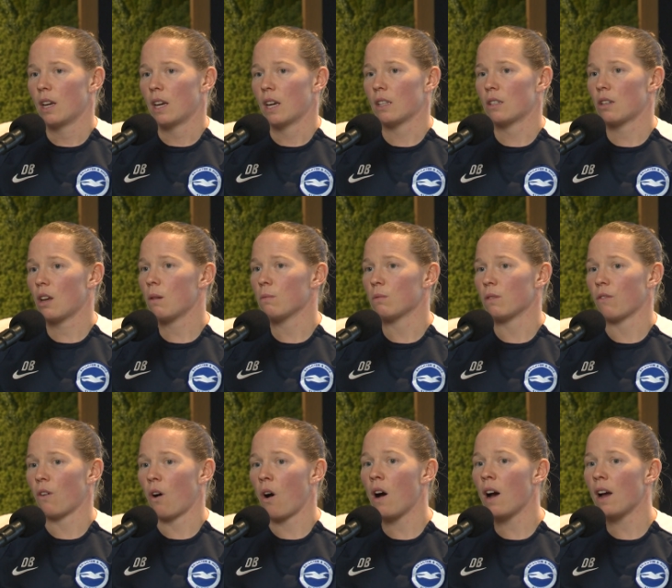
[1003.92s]
In terms
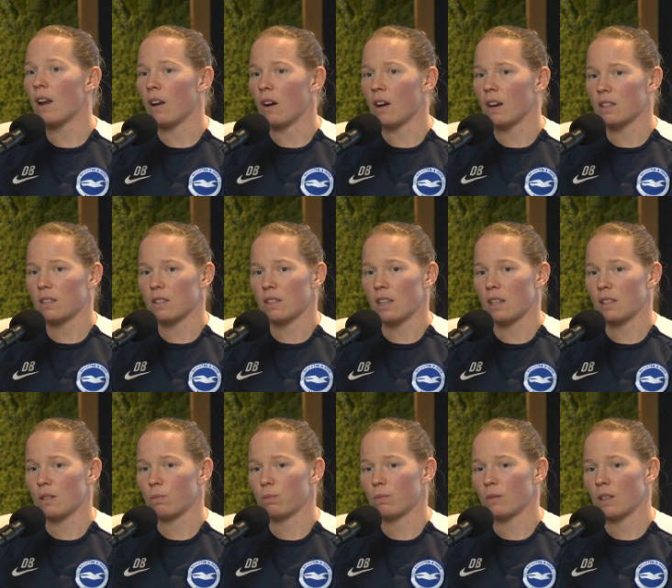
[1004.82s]
of highlights,
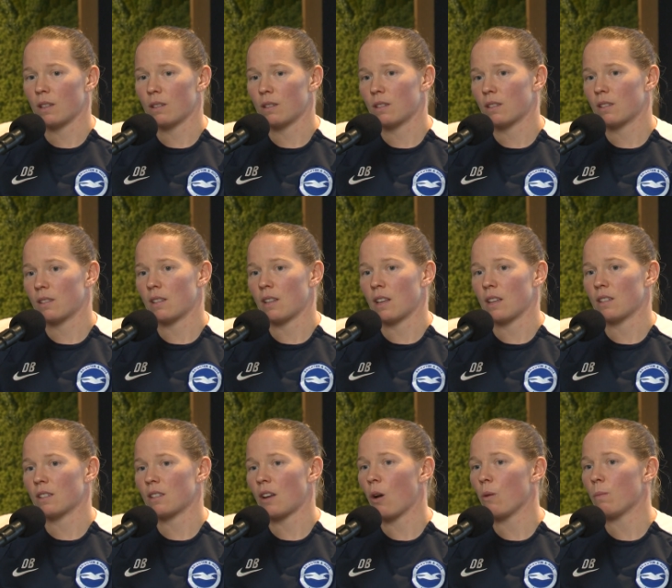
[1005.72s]
there's
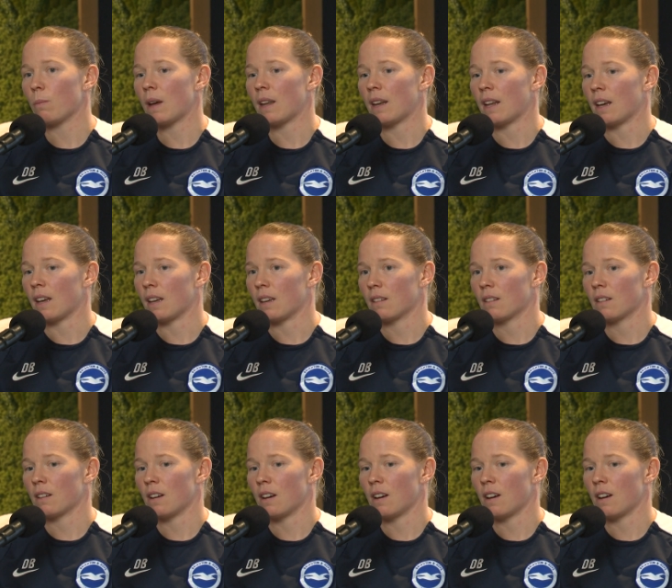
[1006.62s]
so many.